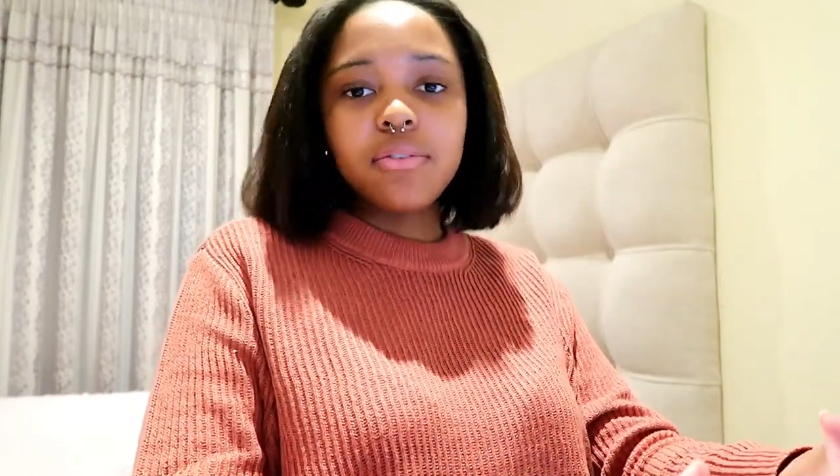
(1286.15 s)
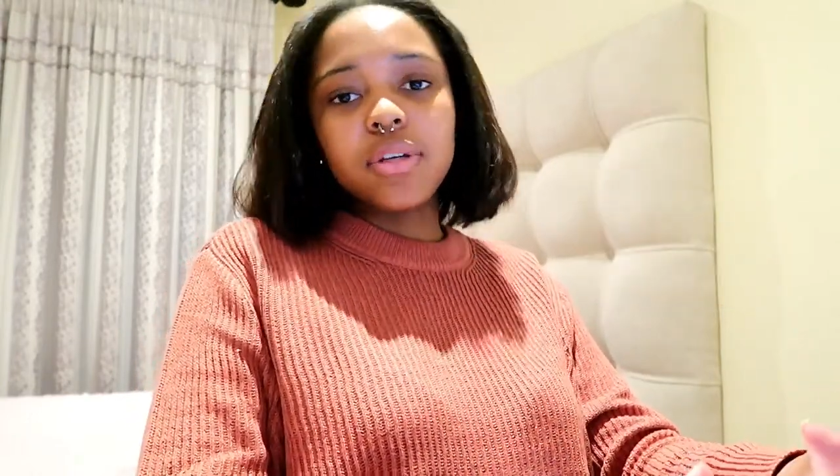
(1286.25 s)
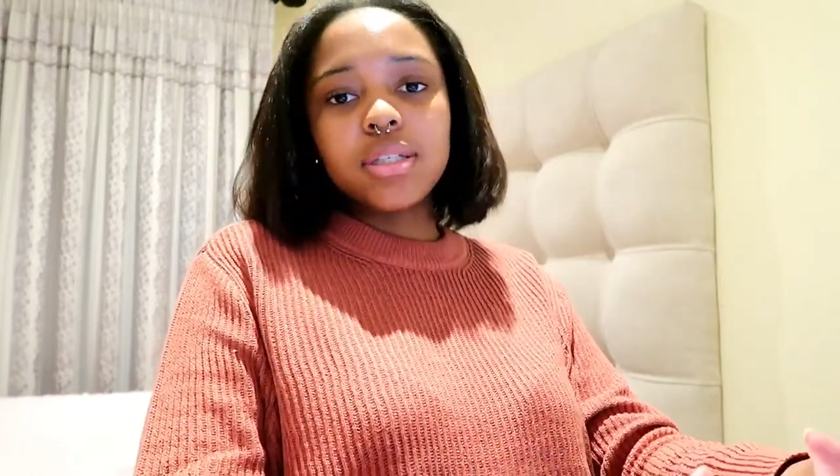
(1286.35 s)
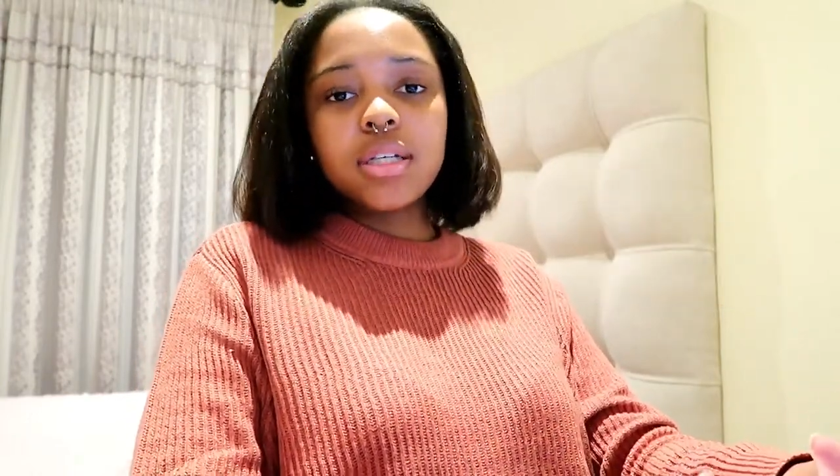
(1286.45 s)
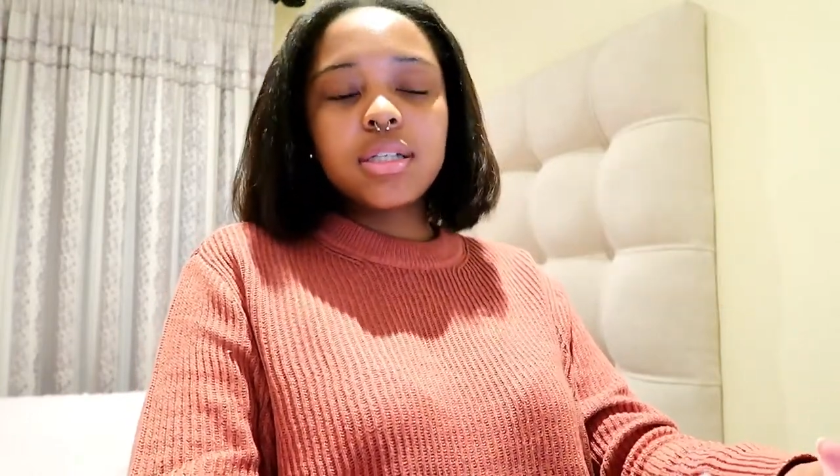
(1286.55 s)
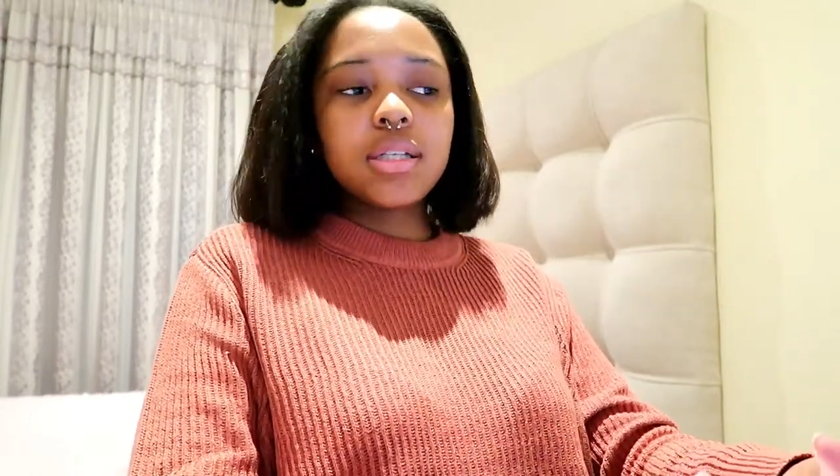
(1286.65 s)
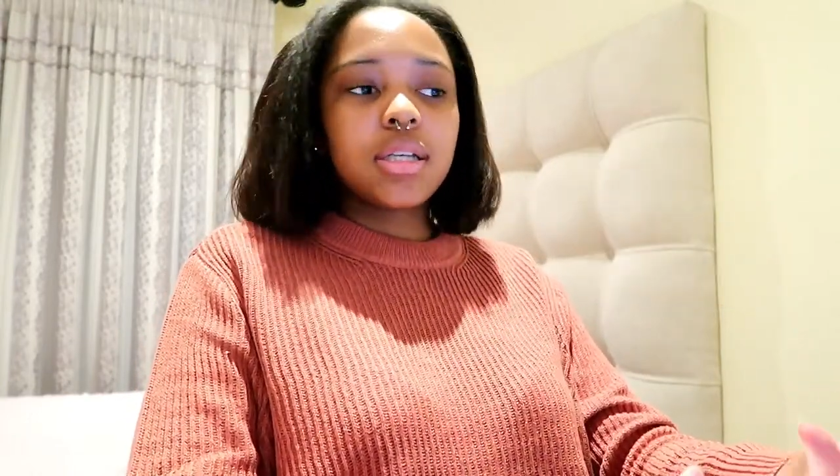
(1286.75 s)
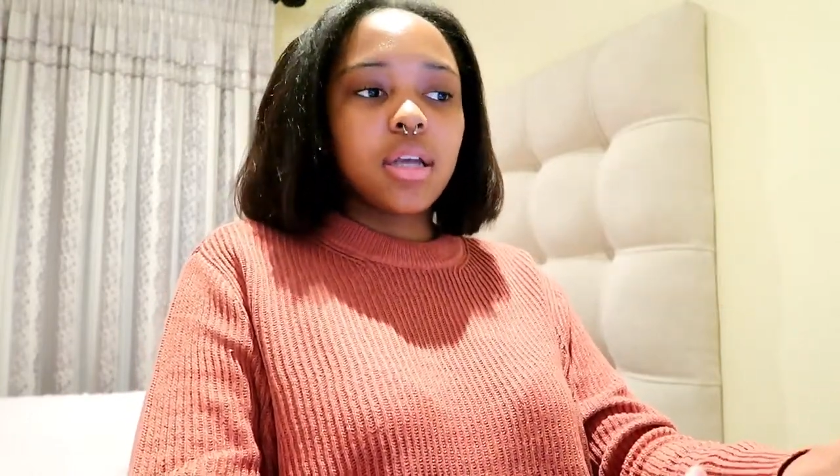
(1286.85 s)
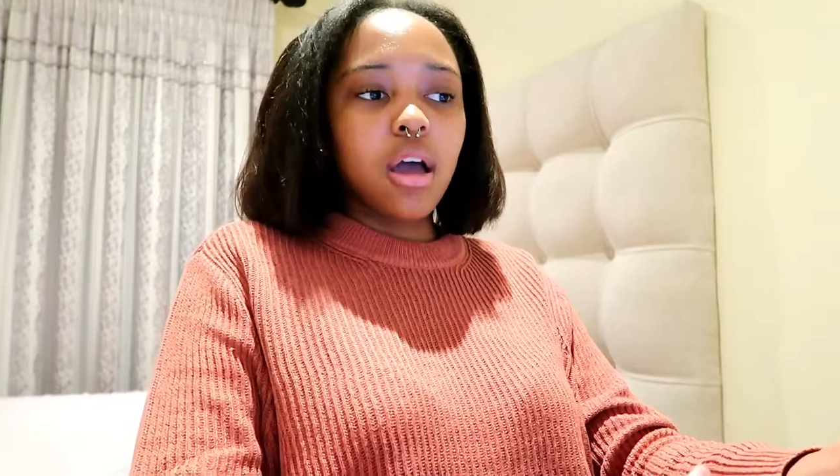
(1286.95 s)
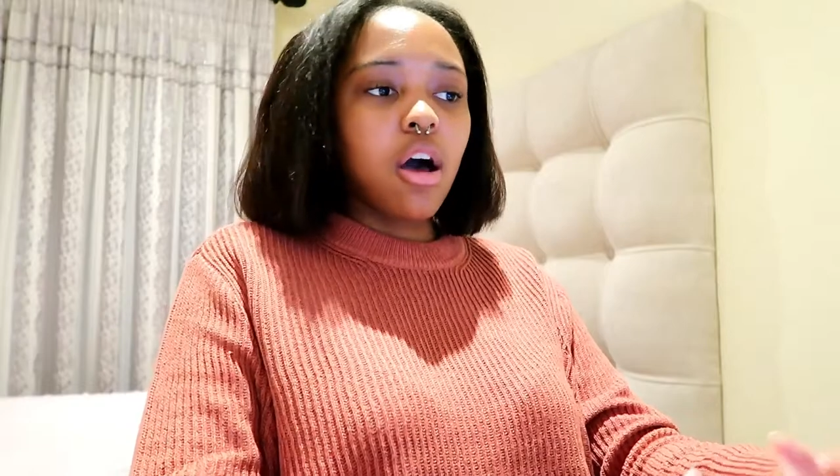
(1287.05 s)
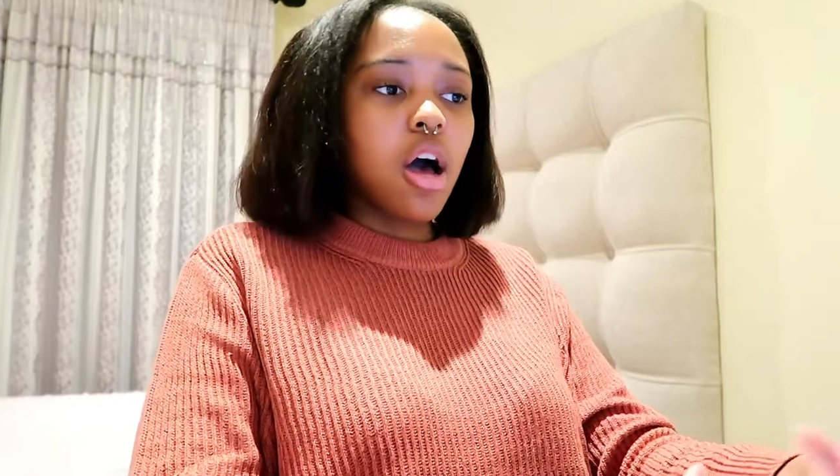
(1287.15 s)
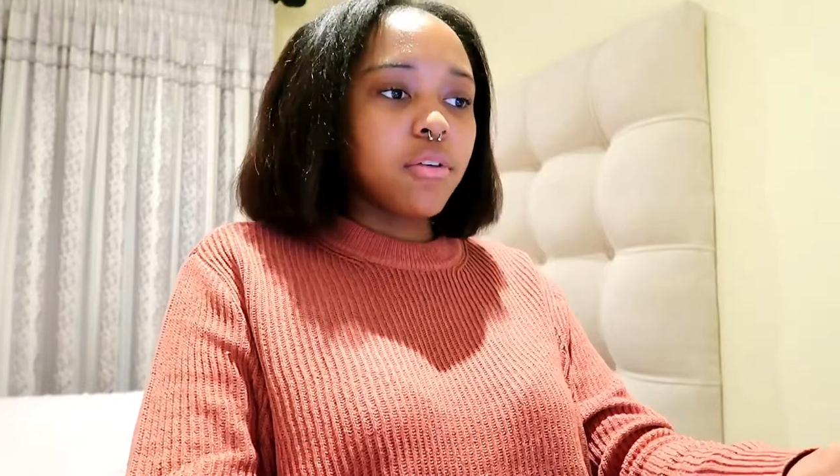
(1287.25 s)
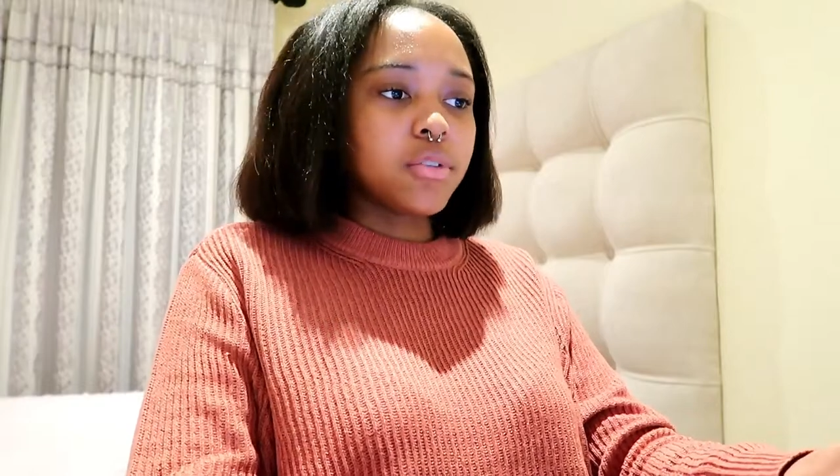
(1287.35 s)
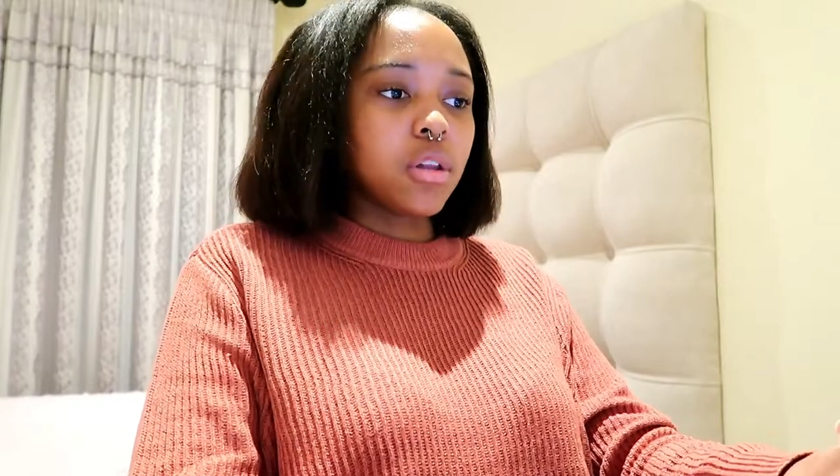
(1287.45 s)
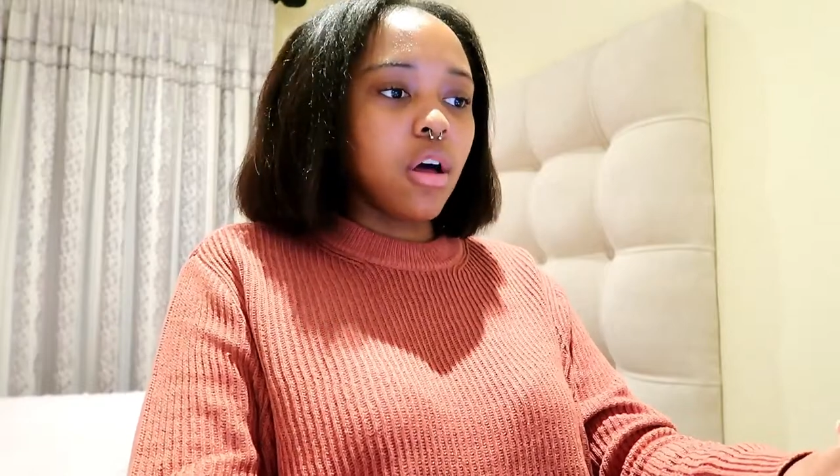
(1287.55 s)
visit
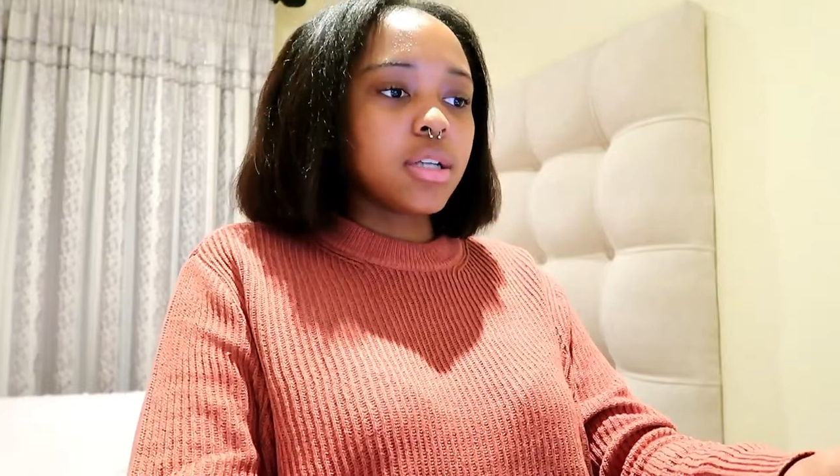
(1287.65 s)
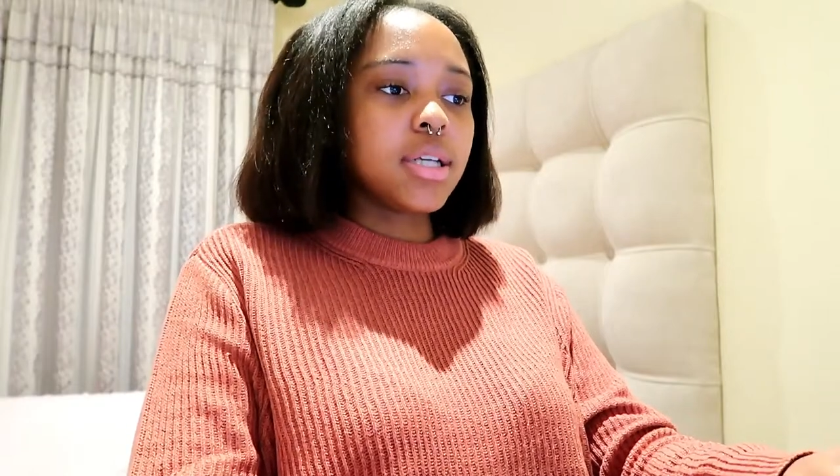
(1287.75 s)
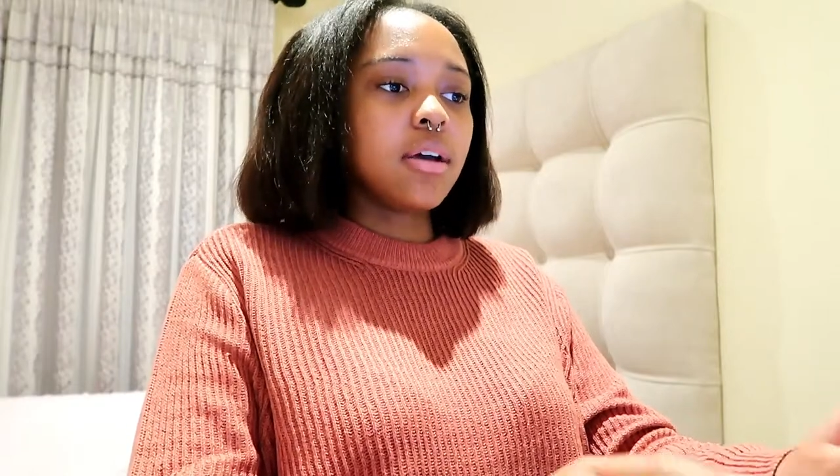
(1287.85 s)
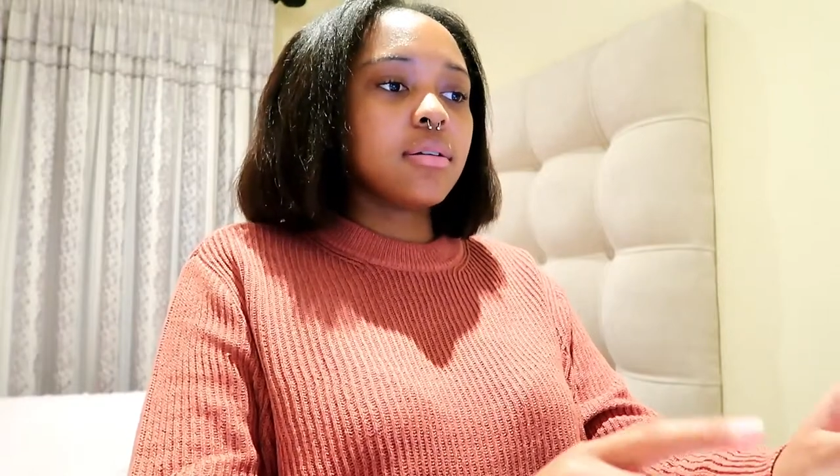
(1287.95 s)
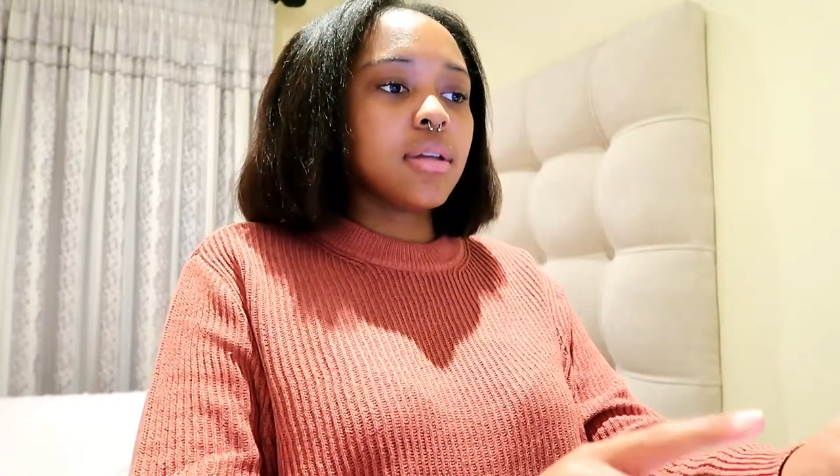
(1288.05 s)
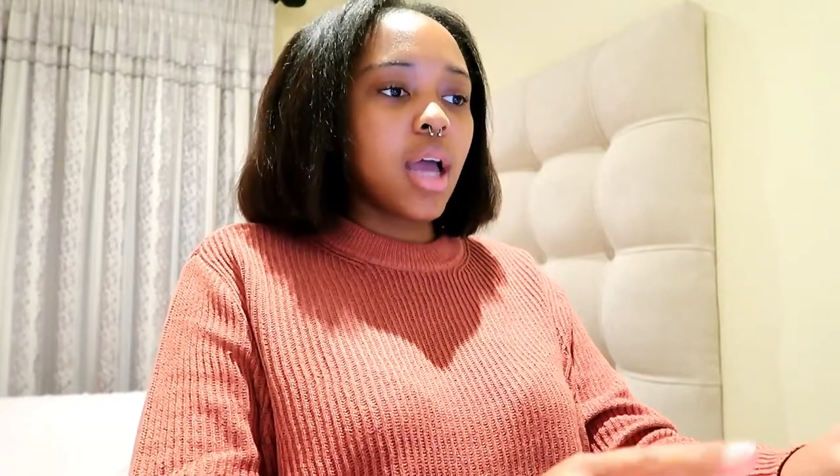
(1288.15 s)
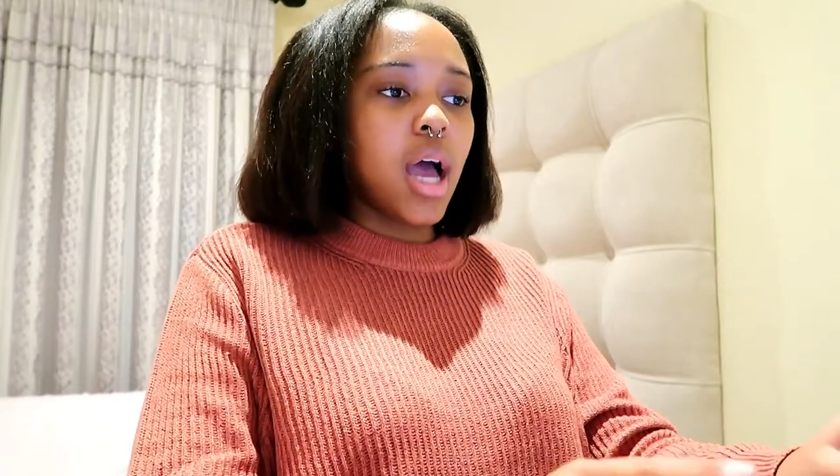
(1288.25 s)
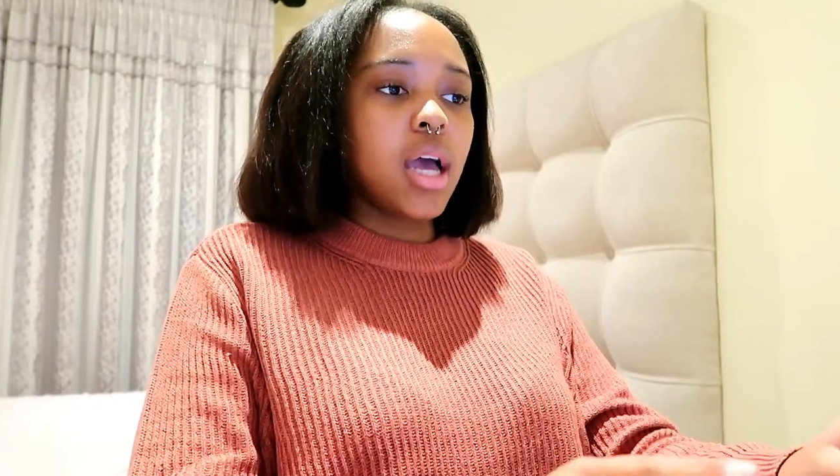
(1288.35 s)
after lockdown,